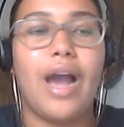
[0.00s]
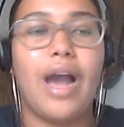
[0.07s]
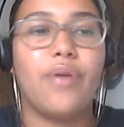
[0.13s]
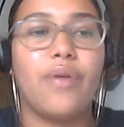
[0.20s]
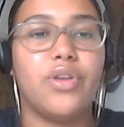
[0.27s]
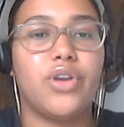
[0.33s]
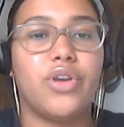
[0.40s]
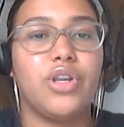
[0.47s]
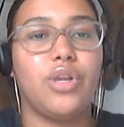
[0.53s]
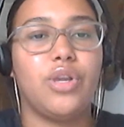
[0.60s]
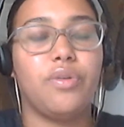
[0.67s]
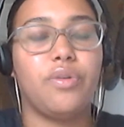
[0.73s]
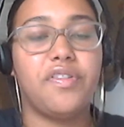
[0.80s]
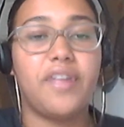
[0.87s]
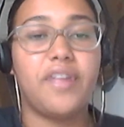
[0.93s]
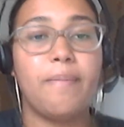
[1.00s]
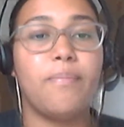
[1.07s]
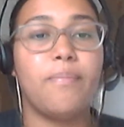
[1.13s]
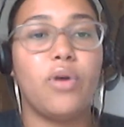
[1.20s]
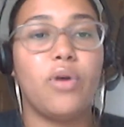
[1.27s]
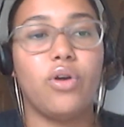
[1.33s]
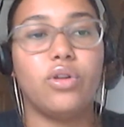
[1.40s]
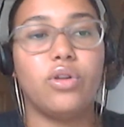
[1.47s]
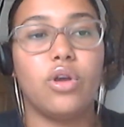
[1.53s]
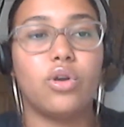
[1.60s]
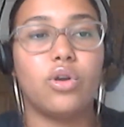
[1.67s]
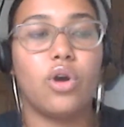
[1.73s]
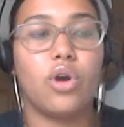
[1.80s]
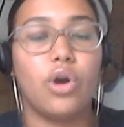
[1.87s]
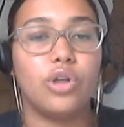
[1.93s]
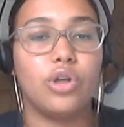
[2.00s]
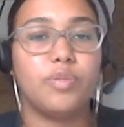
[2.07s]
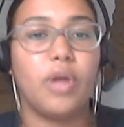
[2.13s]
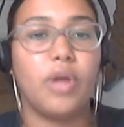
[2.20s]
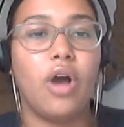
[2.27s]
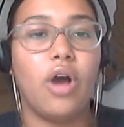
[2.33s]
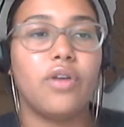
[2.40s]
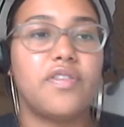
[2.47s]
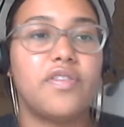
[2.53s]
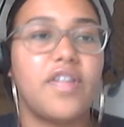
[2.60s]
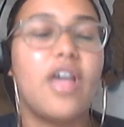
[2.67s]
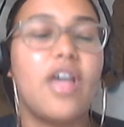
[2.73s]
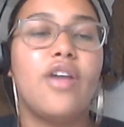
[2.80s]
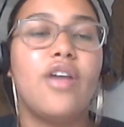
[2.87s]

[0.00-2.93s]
how you can use simple code blocks